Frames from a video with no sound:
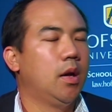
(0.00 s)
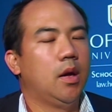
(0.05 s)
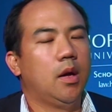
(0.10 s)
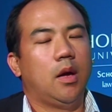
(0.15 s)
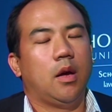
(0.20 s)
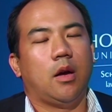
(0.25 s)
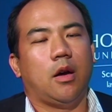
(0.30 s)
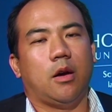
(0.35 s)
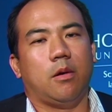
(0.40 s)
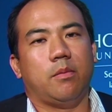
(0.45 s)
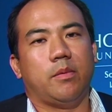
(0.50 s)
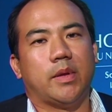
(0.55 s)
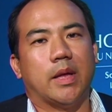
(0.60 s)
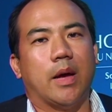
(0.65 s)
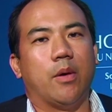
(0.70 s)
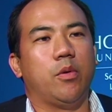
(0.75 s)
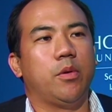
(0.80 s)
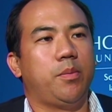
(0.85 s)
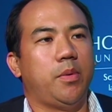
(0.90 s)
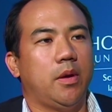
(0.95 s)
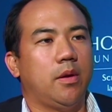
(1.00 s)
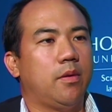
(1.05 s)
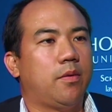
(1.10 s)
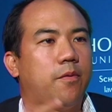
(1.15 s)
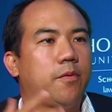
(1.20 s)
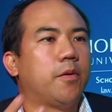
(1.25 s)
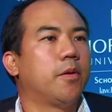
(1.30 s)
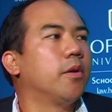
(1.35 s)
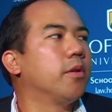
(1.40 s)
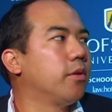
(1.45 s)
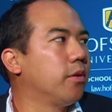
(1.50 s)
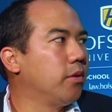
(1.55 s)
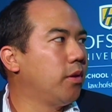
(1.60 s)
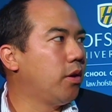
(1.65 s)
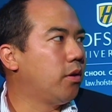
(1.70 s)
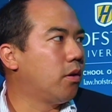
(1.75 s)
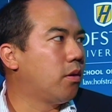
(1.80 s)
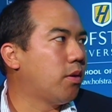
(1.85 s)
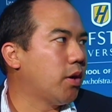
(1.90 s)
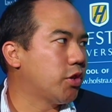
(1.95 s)
That would be a further
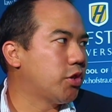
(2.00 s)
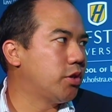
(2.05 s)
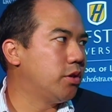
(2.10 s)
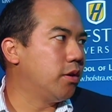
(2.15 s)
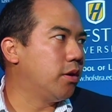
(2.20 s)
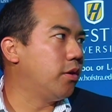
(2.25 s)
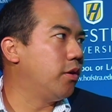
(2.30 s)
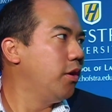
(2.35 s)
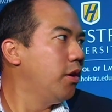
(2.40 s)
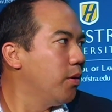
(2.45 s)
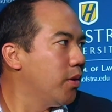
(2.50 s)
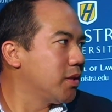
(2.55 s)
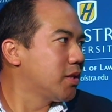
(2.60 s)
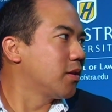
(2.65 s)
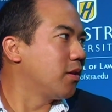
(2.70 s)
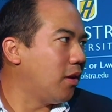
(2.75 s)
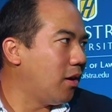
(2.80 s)
legal question under U.S.